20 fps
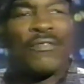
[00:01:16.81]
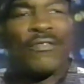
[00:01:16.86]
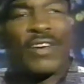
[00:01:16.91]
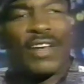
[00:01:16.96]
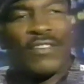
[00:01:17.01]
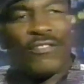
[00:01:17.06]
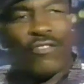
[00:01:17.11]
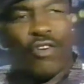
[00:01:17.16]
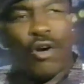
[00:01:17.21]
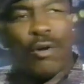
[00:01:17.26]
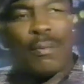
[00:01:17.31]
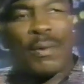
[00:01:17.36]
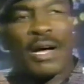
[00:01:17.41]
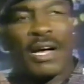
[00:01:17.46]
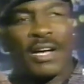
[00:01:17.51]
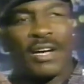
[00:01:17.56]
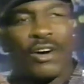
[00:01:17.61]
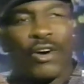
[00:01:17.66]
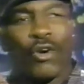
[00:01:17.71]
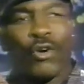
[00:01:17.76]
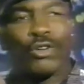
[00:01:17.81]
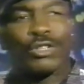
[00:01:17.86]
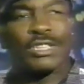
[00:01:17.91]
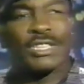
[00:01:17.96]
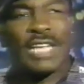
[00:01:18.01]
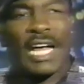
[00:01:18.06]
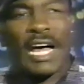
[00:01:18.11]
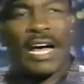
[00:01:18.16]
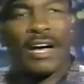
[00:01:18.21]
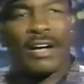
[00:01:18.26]
If I had fought my old
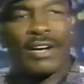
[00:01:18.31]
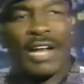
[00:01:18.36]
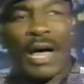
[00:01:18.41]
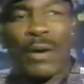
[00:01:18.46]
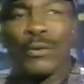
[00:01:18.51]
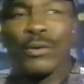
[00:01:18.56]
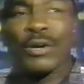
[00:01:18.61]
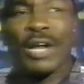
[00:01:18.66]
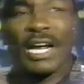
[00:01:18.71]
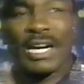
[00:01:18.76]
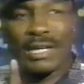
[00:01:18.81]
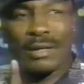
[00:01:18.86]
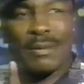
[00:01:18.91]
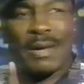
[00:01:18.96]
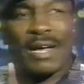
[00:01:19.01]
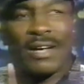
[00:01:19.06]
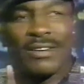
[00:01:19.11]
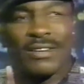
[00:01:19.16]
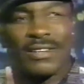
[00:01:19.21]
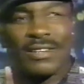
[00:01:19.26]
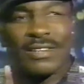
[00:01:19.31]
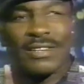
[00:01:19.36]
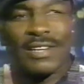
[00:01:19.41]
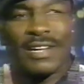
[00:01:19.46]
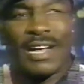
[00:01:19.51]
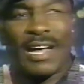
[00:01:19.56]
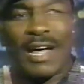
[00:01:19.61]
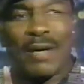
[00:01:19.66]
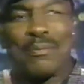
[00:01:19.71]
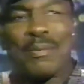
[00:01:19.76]
style, I would have knocked him out.
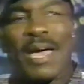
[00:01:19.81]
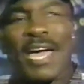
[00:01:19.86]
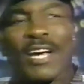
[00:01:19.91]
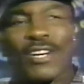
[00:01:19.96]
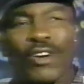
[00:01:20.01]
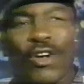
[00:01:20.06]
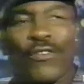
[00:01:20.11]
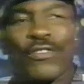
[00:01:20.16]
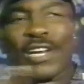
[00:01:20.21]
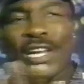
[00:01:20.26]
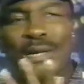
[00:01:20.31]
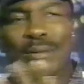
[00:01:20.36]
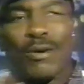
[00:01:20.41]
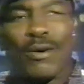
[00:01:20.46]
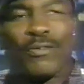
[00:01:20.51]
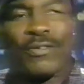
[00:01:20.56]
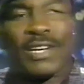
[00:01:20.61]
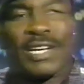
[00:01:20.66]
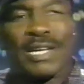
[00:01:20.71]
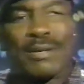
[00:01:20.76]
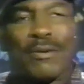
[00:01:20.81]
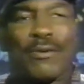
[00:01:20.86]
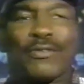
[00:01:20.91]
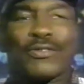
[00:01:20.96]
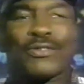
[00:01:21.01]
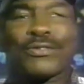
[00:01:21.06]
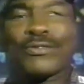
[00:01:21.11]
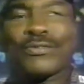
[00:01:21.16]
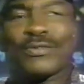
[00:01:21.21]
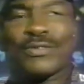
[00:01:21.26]
I backed off, let him off, let him off.